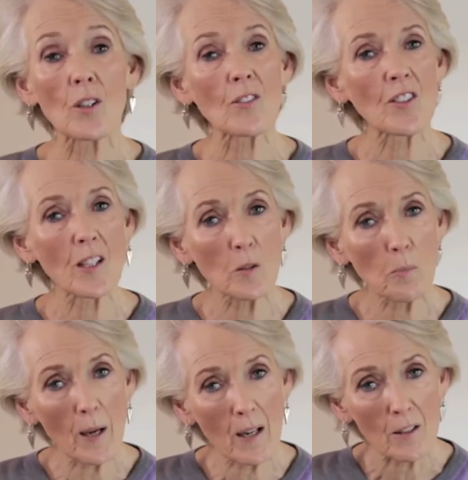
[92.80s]
at single
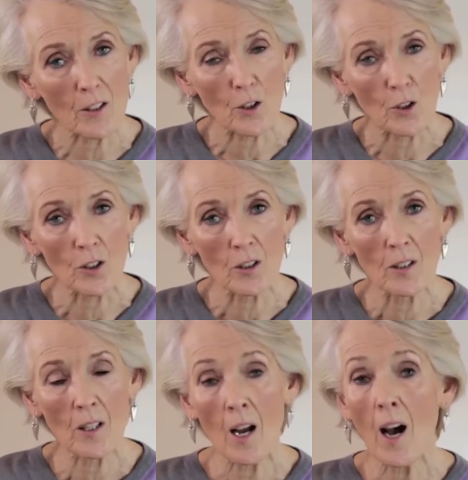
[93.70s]
parenthood.
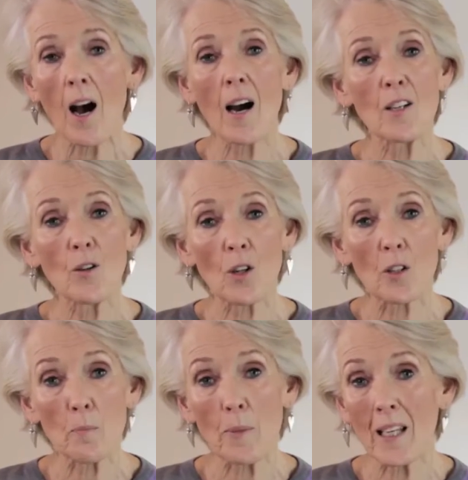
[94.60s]
I look
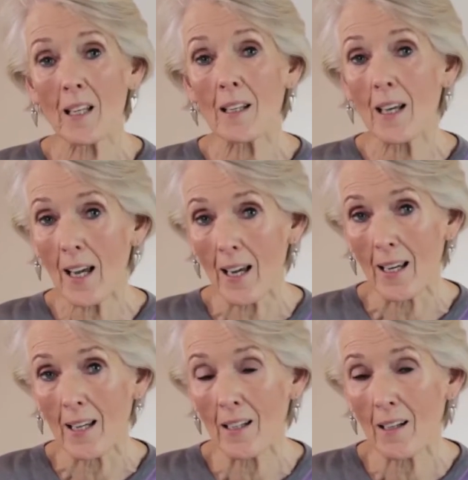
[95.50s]
at being
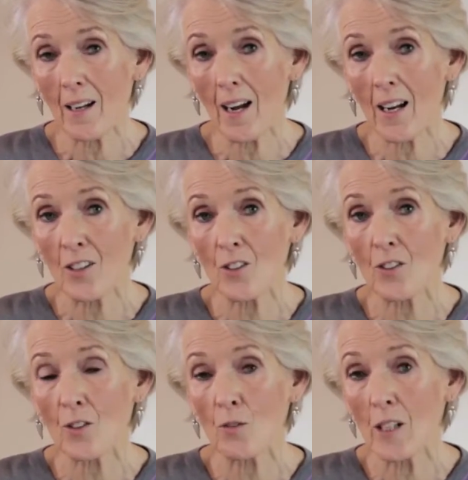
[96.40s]
gay and
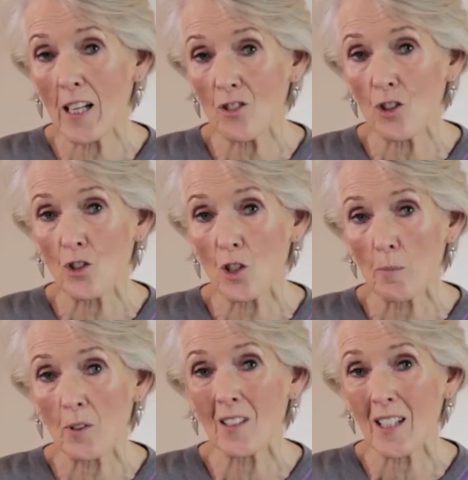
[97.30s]
the
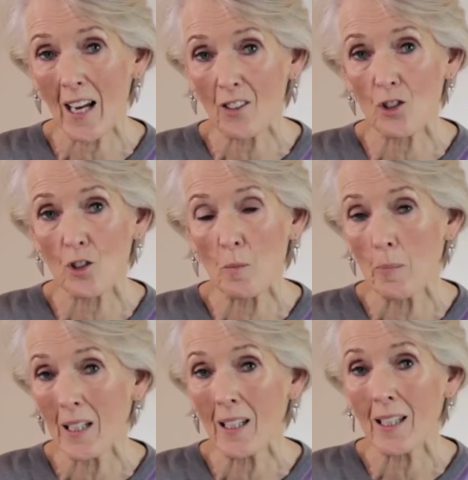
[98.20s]
relationships attached to
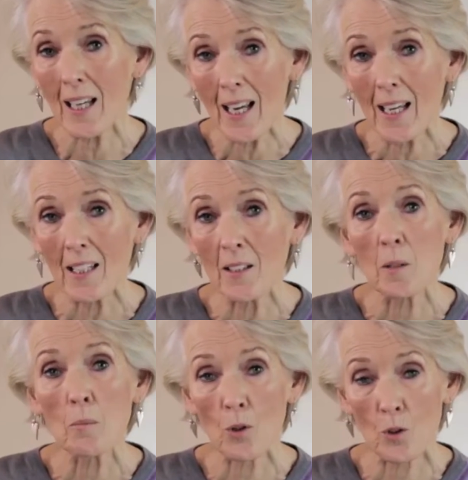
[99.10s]
being gay in
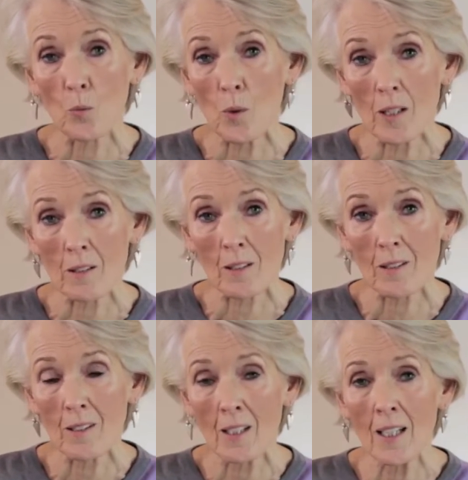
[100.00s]
the modern world.
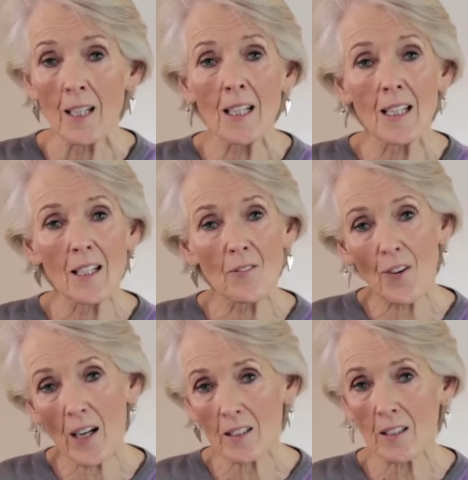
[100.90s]
In
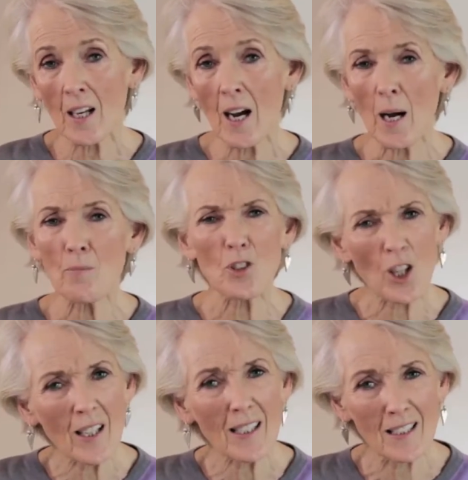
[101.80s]
fact, I'm
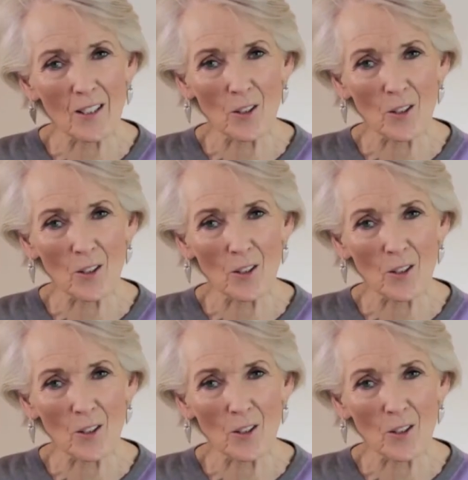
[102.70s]
trying to